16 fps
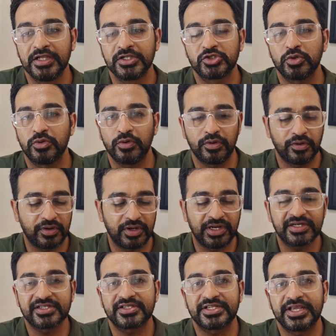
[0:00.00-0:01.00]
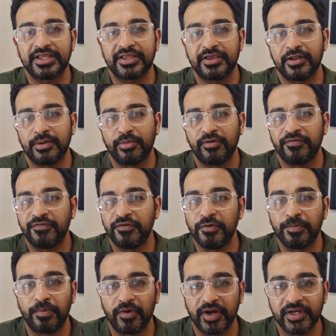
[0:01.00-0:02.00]
So let's take care about
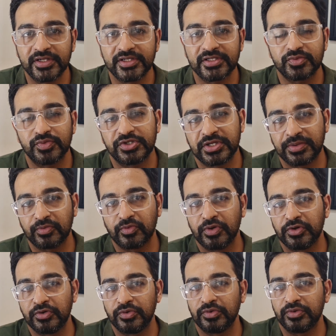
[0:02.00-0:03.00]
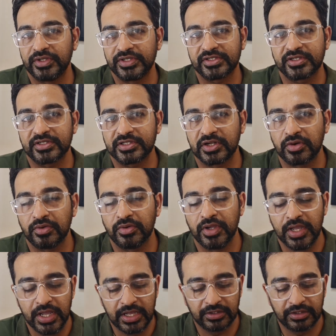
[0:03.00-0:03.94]
few points which I'm going to discuss now.